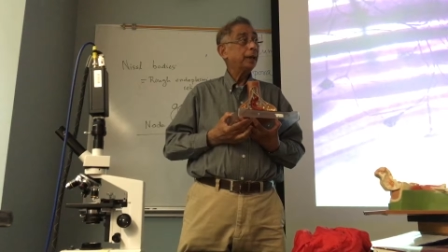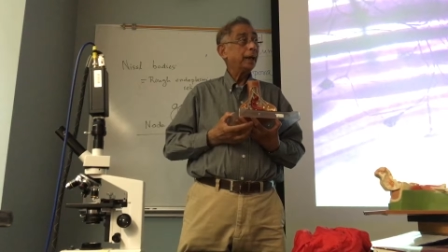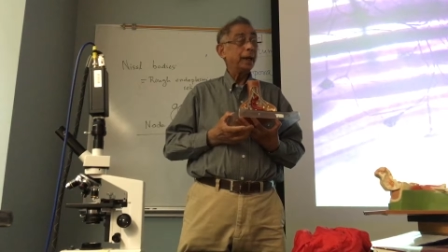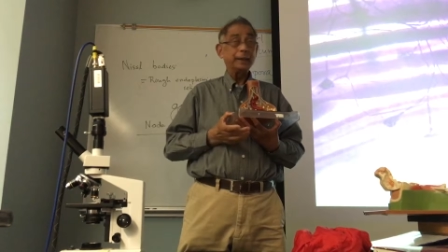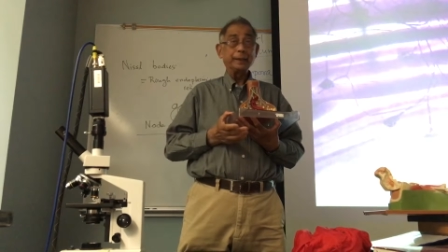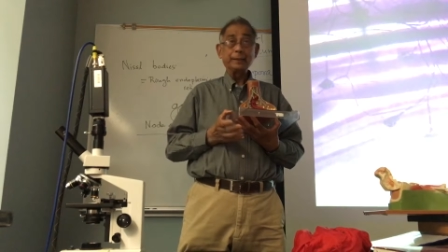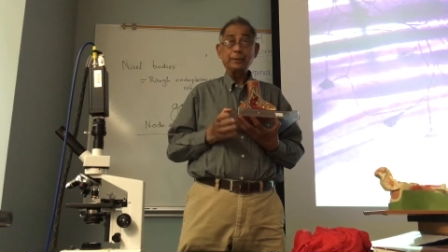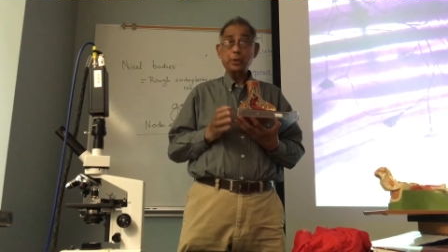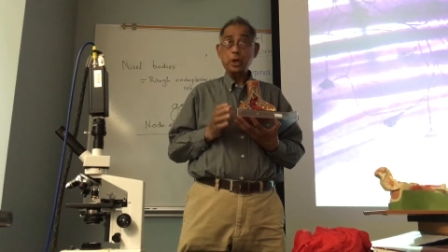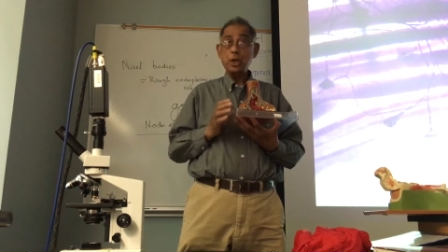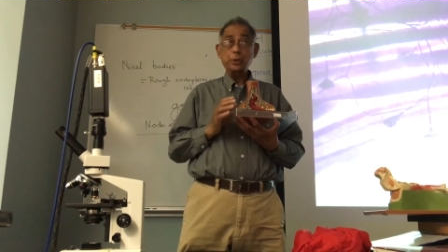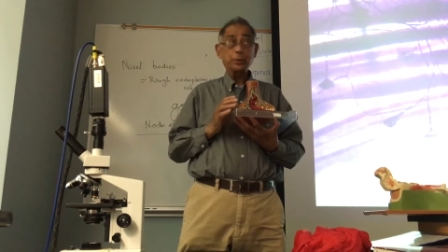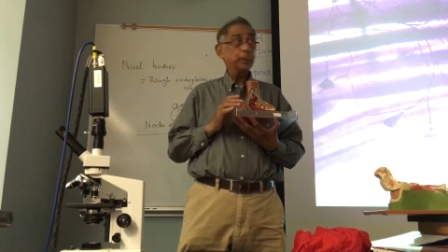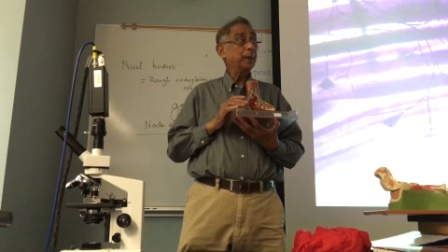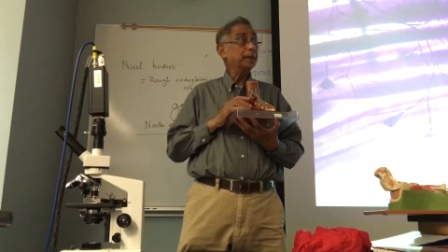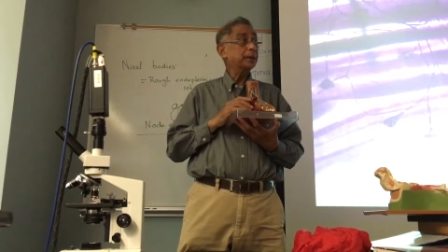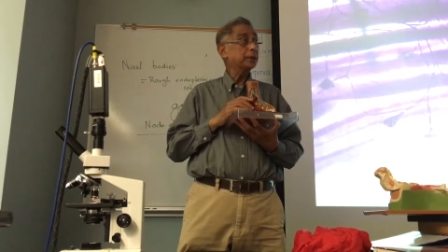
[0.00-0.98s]
And
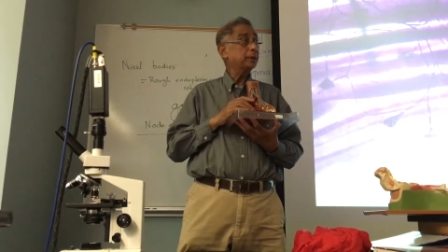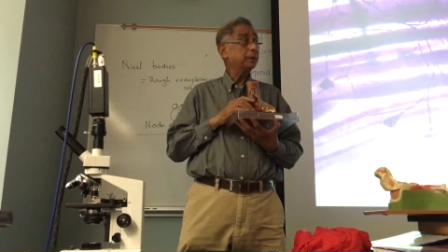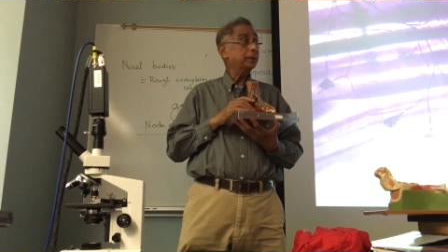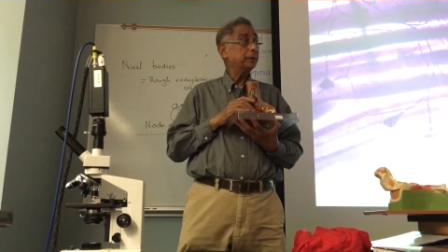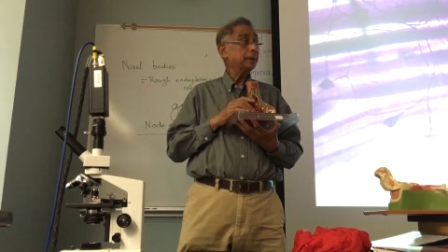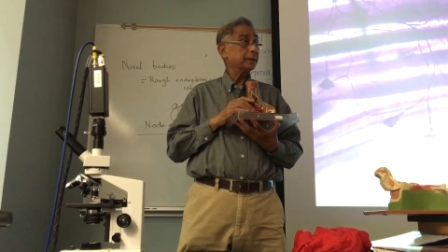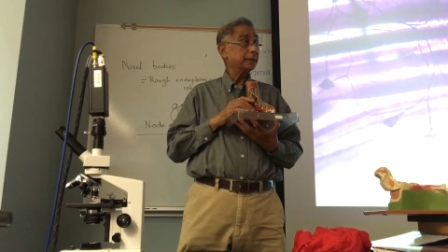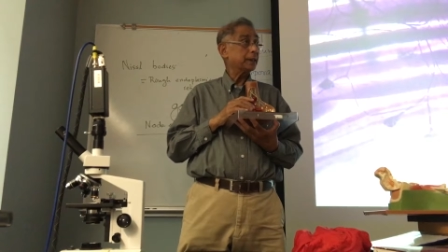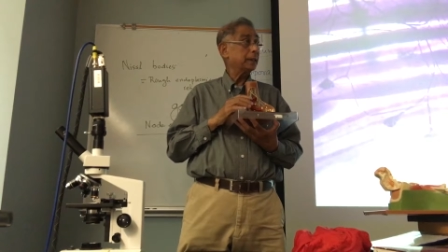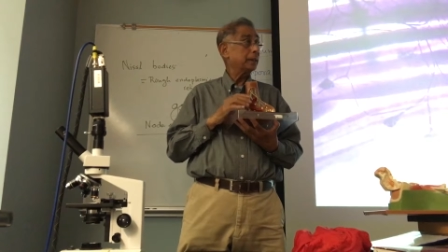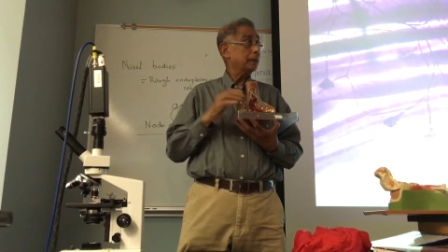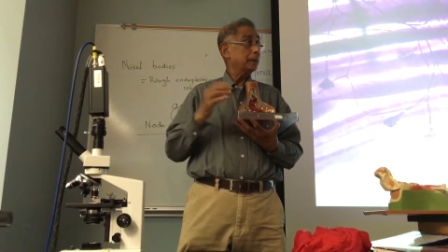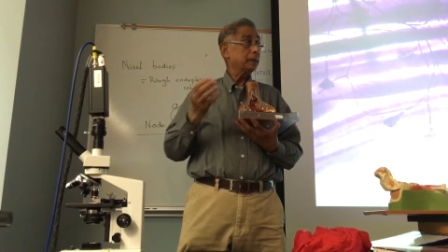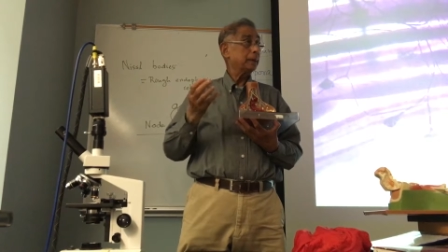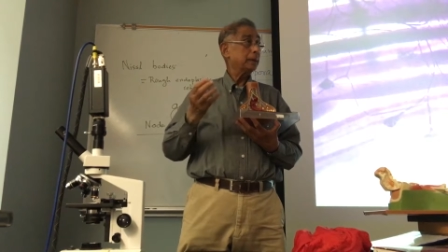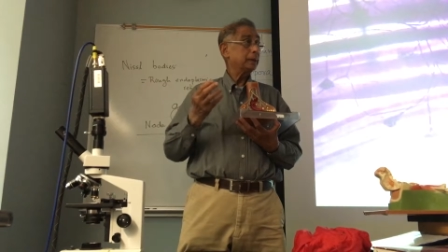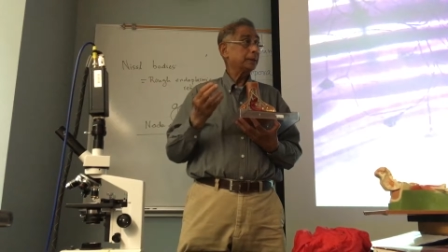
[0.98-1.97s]
transmitter is a
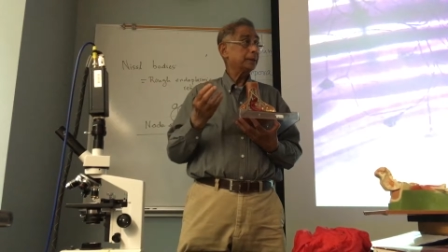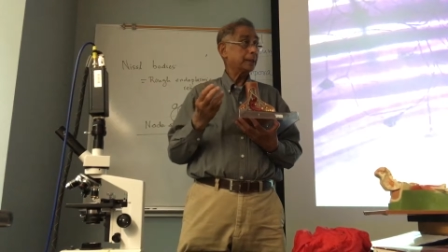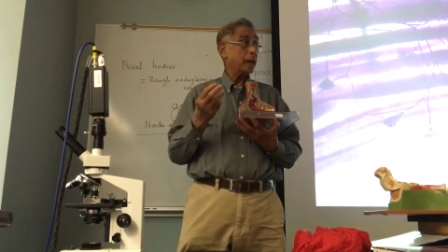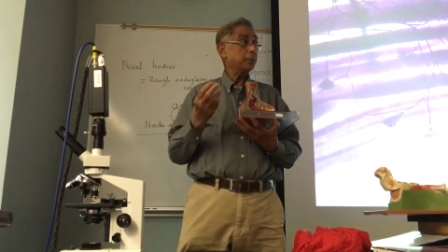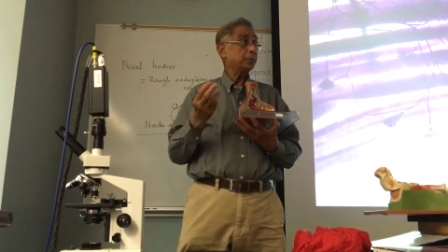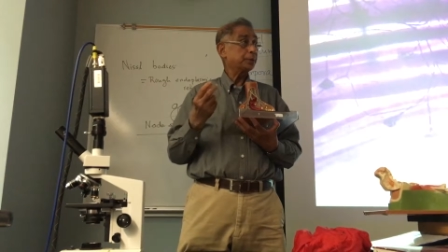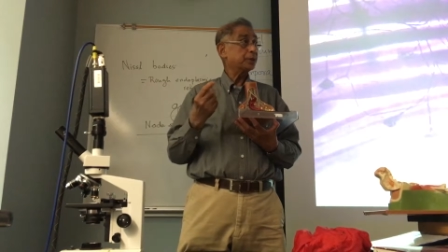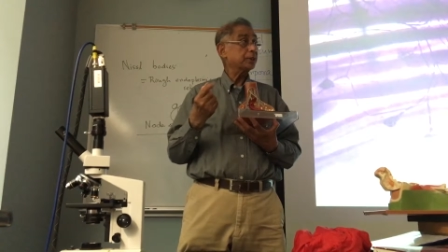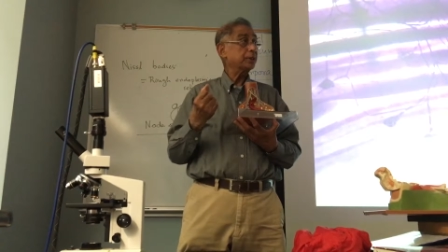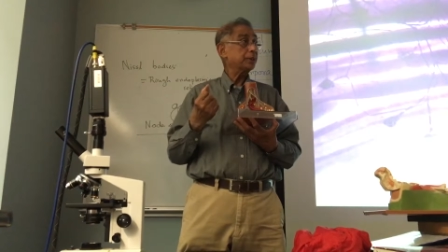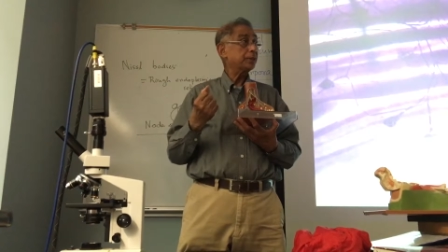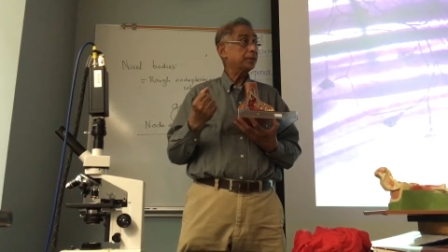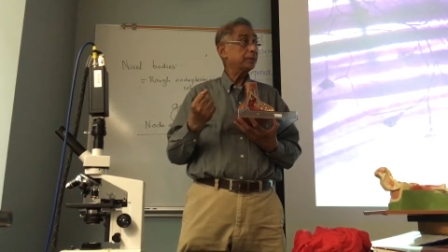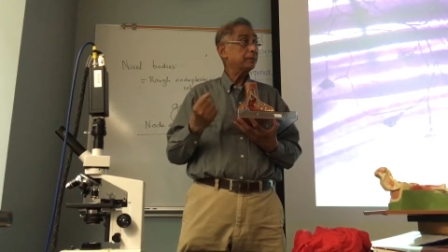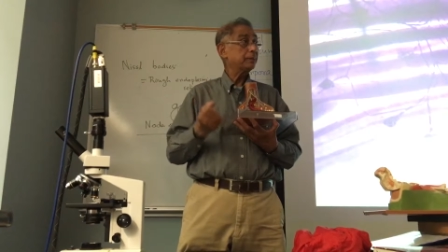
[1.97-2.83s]
substance.